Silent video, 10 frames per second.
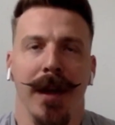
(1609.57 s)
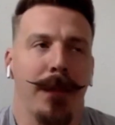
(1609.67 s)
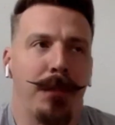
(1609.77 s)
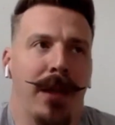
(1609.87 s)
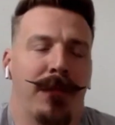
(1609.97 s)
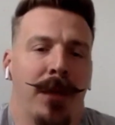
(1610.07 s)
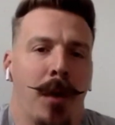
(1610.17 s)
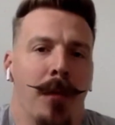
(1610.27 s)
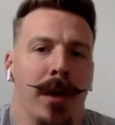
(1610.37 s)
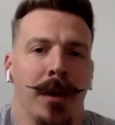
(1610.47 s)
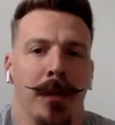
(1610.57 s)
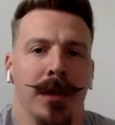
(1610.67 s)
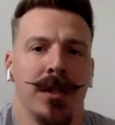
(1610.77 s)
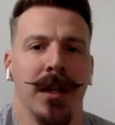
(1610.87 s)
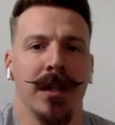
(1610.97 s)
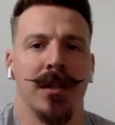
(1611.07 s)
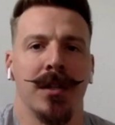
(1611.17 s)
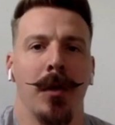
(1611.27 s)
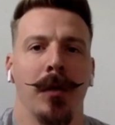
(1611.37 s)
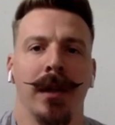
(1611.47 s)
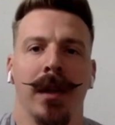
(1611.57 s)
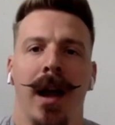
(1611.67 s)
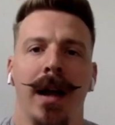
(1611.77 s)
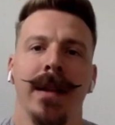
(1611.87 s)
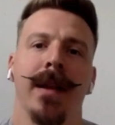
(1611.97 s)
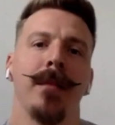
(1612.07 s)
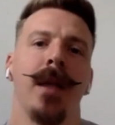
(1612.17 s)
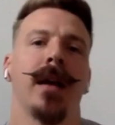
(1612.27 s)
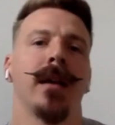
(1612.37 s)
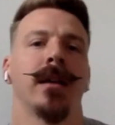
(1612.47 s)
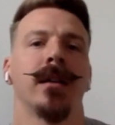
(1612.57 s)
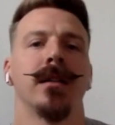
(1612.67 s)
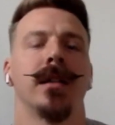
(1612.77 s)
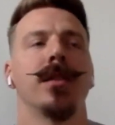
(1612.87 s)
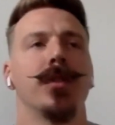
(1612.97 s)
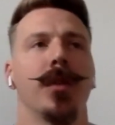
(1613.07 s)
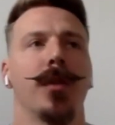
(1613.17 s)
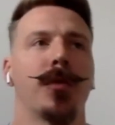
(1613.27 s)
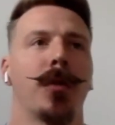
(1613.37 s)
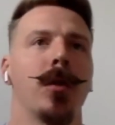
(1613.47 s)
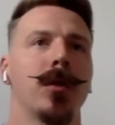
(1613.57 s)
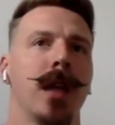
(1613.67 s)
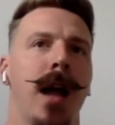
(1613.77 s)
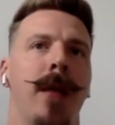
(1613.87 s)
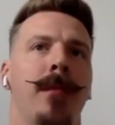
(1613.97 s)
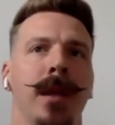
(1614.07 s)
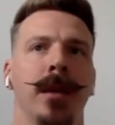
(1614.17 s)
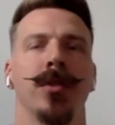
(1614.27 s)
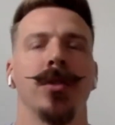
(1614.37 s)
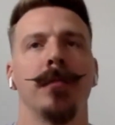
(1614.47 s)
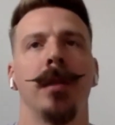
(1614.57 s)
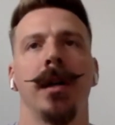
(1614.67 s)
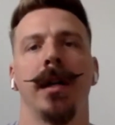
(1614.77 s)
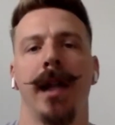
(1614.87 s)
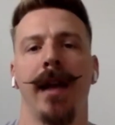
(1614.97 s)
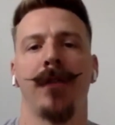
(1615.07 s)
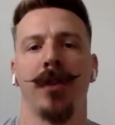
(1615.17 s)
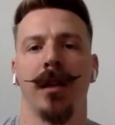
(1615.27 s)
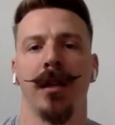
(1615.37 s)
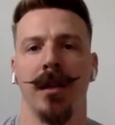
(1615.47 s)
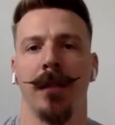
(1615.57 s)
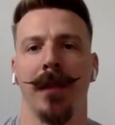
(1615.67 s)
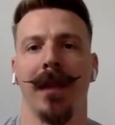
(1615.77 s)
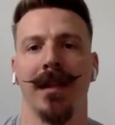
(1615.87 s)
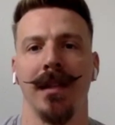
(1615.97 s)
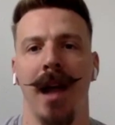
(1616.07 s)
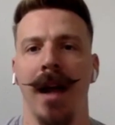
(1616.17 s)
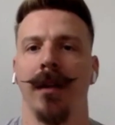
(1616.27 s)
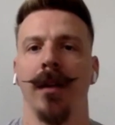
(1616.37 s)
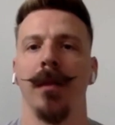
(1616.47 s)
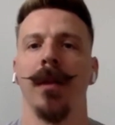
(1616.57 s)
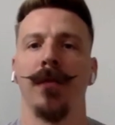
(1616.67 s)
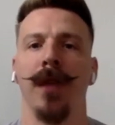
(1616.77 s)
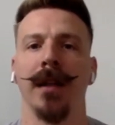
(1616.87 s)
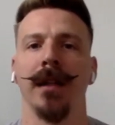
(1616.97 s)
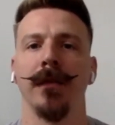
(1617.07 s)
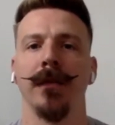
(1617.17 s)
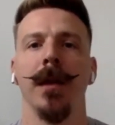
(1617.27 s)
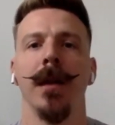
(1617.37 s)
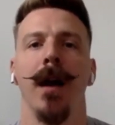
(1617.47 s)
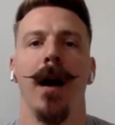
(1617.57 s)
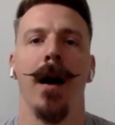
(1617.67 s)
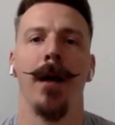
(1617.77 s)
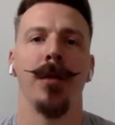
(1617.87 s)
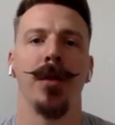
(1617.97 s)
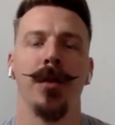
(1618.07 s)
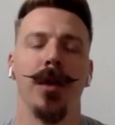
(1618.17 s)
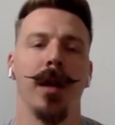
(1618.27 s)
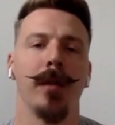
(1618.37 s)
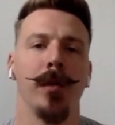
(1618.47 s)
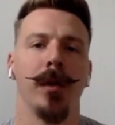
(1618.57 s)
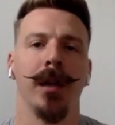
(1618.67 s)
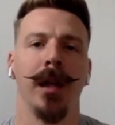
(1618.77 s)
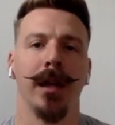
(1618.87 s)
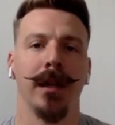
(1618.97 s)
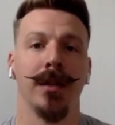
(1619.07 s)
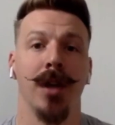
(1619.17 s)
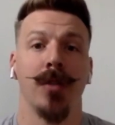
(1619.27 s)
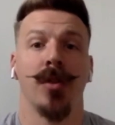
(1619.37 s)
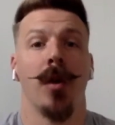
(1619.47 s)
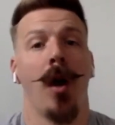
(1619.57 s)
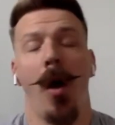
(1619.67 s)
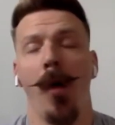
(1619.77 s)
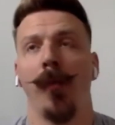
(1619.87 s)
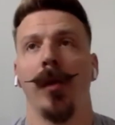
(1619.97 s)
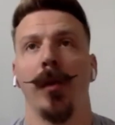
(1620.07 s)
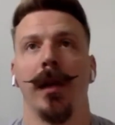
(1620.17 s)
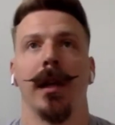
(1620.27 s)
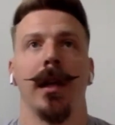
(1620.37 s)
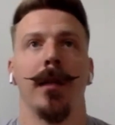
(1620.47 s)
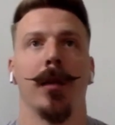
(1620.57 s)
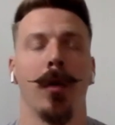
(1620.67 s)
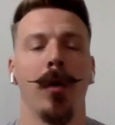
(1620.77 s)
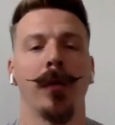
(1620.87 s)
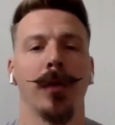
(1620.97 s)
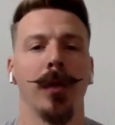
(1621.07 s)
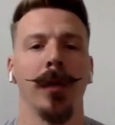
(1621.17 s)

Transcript: if the momentum is slowly dying, then I'm not going to continue to throw time, energy, money, and effort into something that's not going to be effective. You got to be willing to let things go. So hopefully we can keep it rolling for a little bit